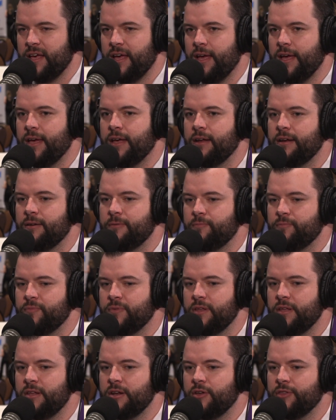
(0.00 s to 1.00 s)
And,
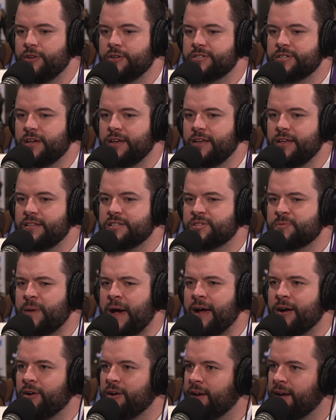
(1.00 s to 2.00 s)
there's an
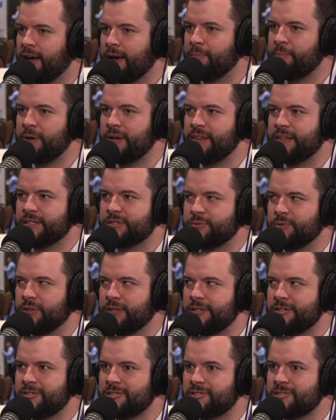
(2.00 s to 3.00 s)
inspiring company that's
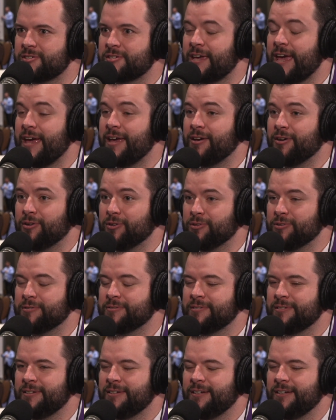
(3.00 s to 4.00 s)
really scaled,
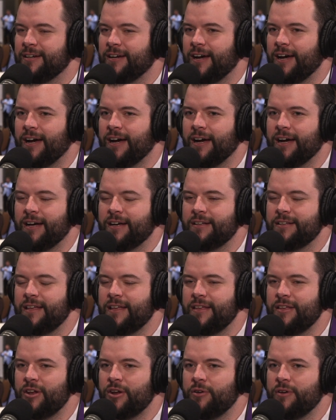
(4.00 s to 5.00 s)

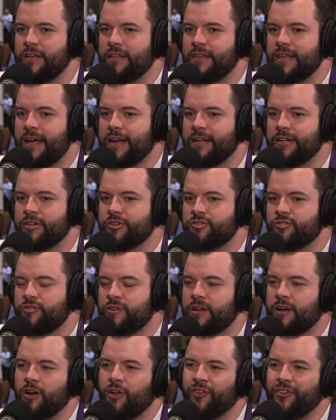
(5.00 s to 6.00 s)
in that
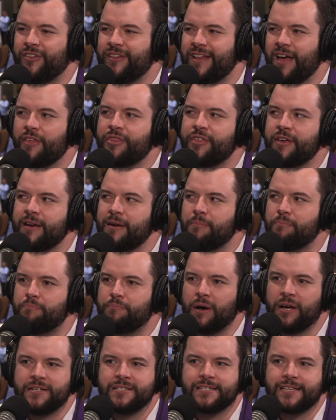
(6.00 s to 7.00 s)
industry called Nothing
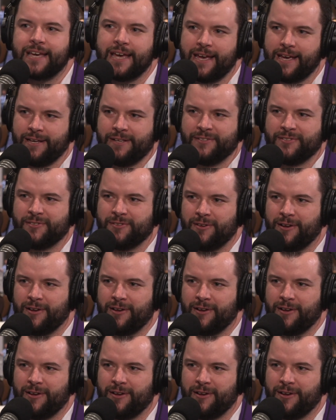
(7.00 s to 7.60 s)
Bundt Cakes.